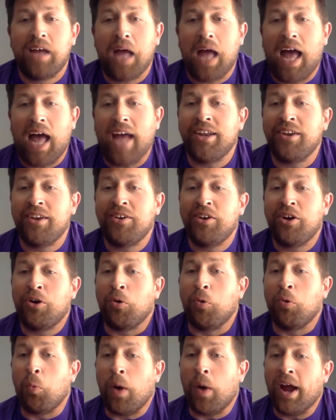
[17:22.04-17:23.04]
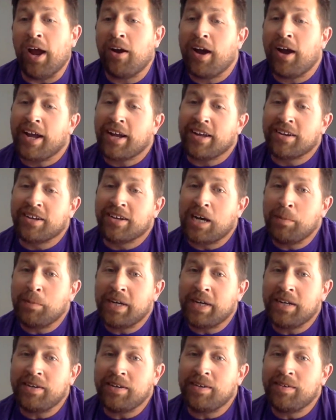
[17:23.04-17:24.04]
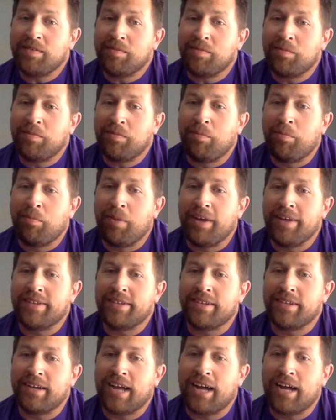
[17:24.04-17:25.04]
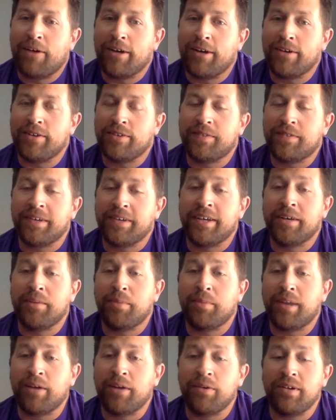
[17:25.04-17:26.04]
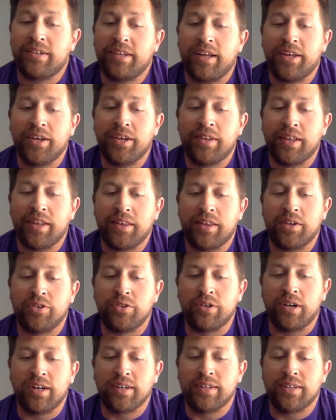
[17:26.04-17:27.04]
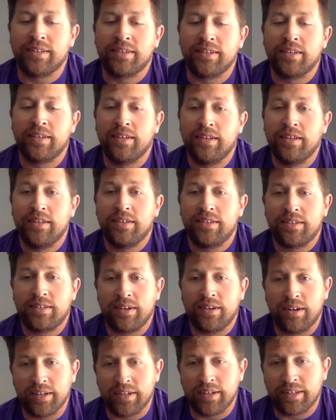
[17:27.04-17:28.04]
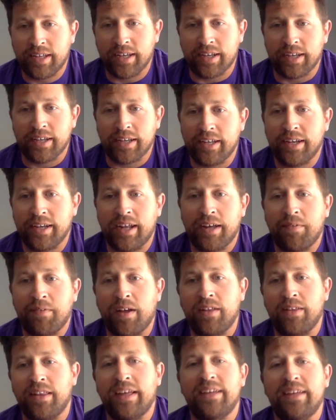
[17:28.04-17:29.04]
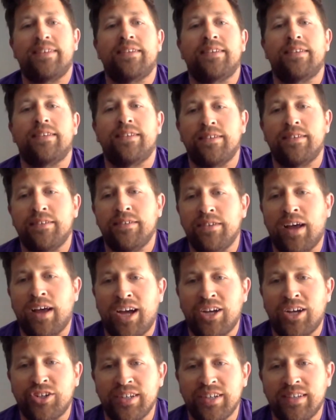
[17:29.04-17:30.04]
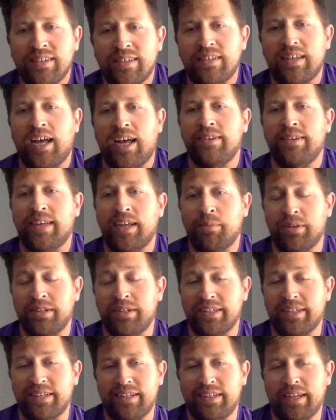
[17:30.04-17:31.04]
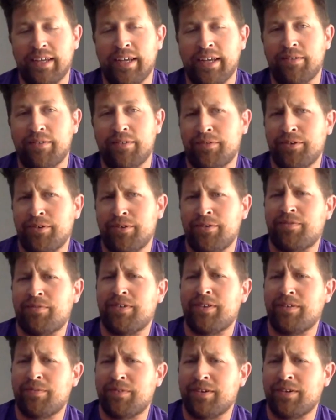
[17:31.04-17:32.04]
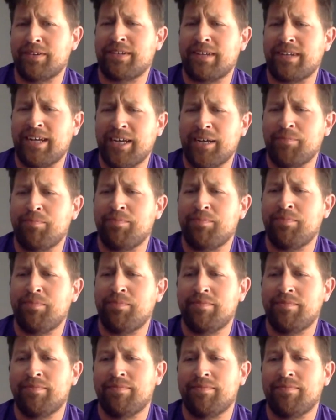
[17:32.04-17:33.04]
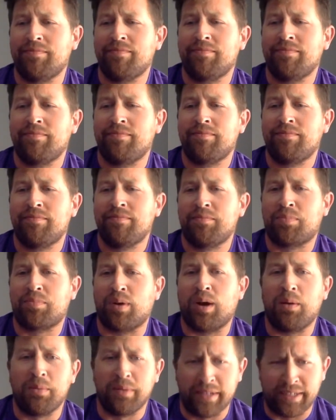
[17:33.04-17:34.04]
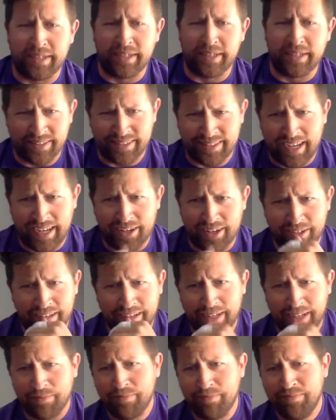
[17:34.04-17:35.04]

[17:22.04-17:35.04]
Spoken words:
I didn't know where I could come in based on how I was feeling, but I will tell you that the drugs started kicking in. I felt less nauseous. I was able to eat food for the first time probably since Saturday.